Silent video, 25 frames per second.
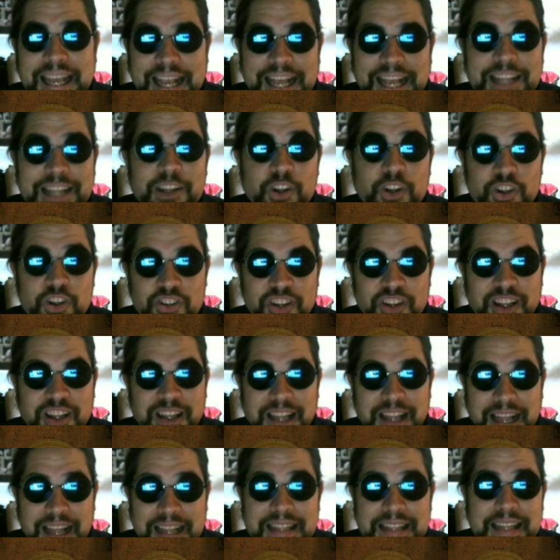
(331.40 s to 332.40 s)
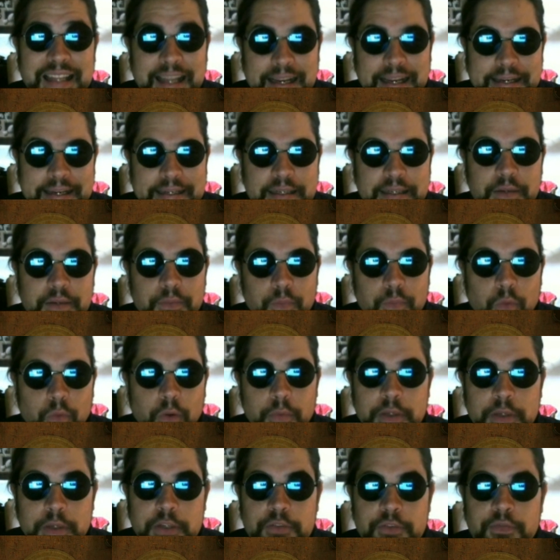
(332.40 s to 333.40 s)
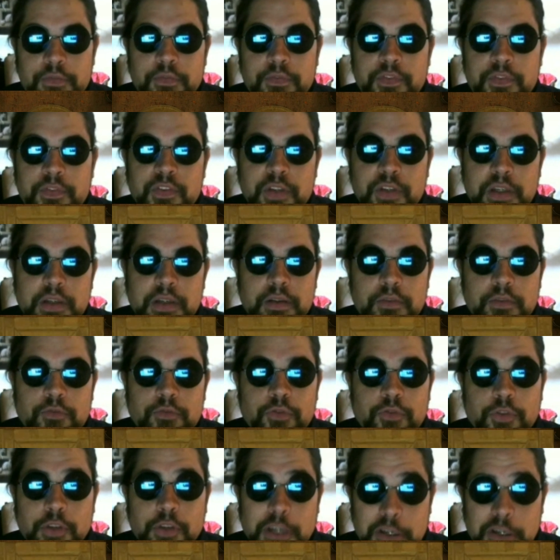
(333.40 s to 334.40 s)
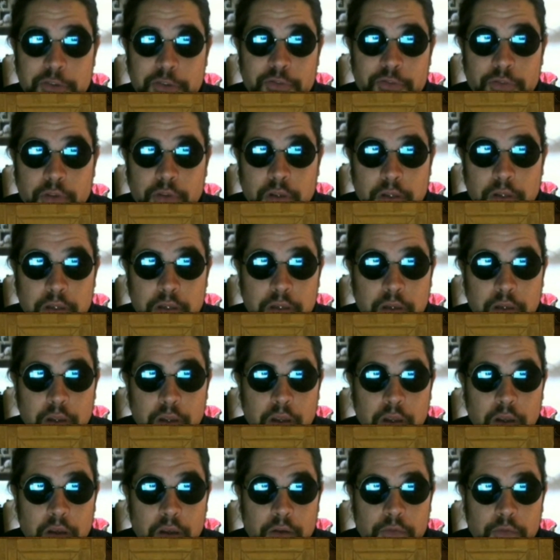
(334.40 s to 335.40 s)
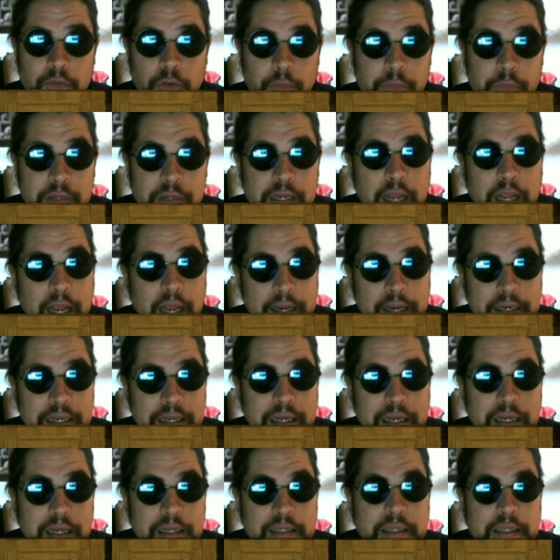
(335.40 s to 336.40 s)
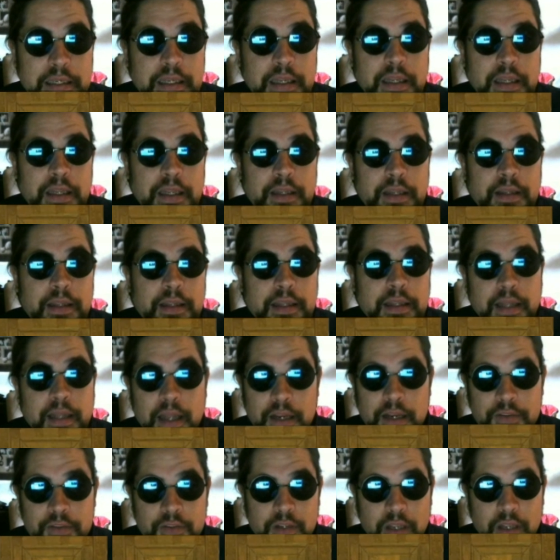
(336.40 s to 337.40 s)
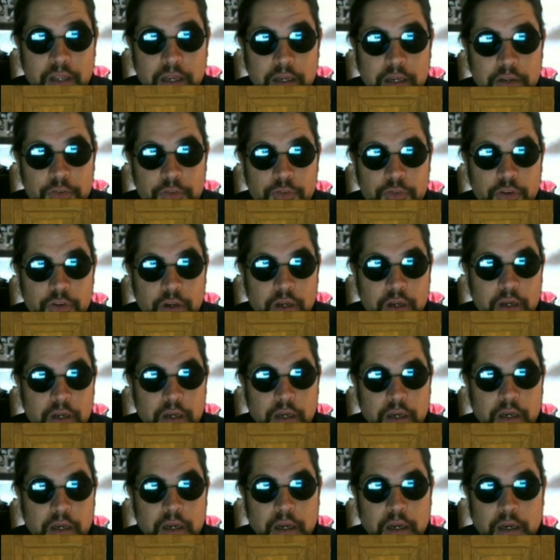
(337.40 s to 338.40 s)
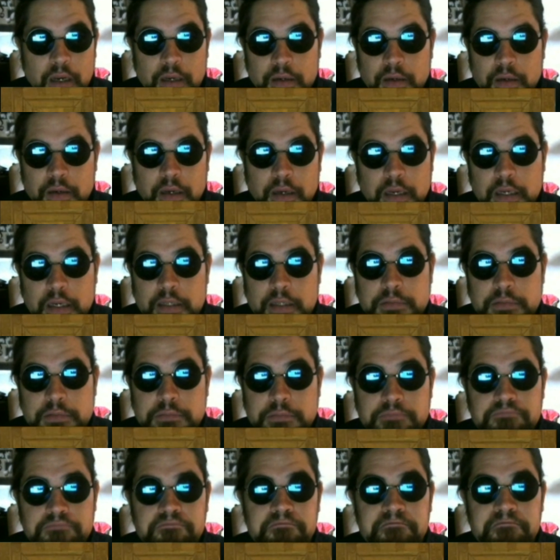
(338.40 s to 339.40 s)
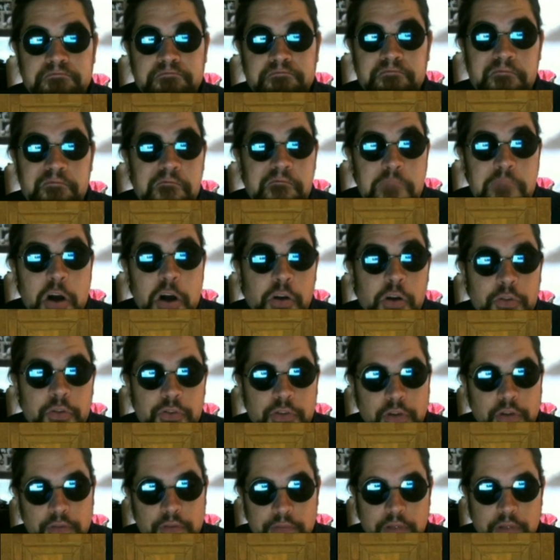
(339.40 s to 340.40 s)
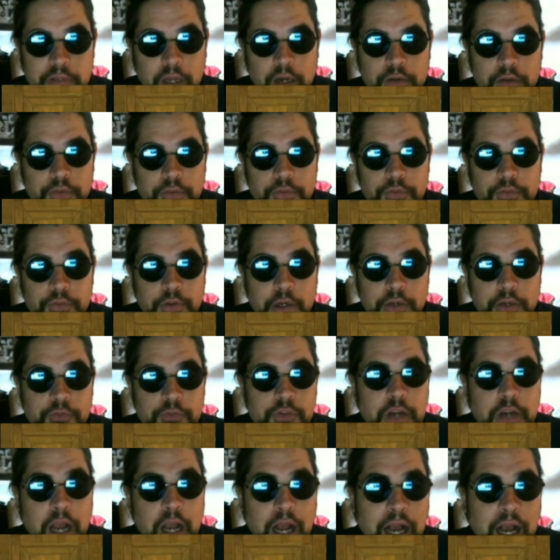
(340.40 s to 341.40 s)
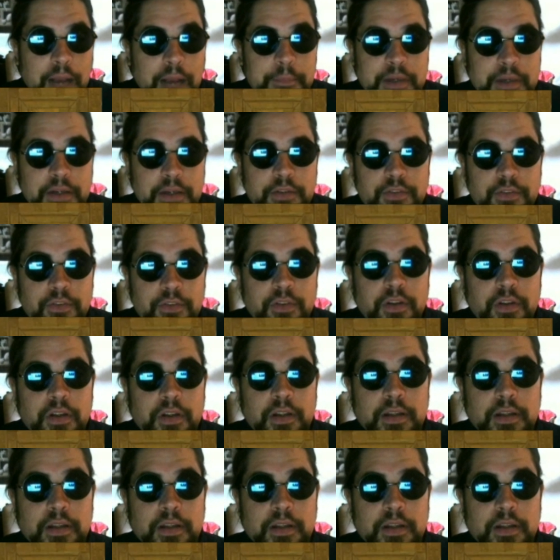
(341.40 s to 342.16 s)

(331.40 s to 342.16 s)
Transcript: It looks a lot like what we've seen traditionally from the Icon, the Classic Age, and most of Doctor Strange comics.